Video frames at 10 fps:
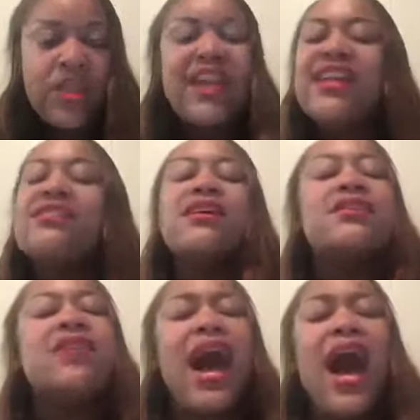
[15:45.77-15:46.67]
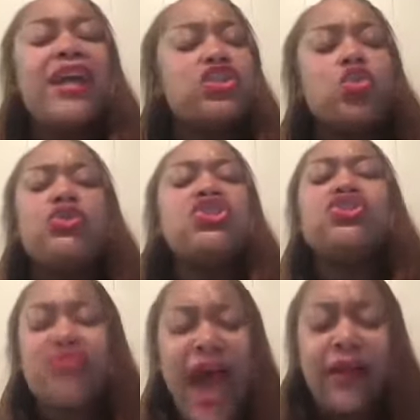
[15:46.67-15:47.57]
It is designed to
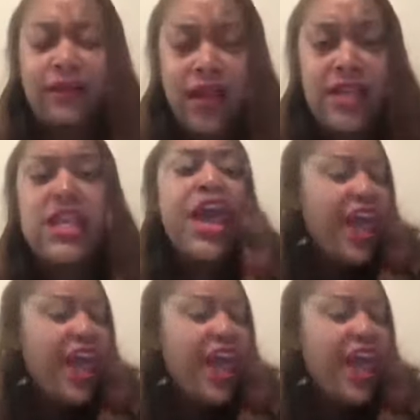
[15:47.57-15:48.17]
distract us.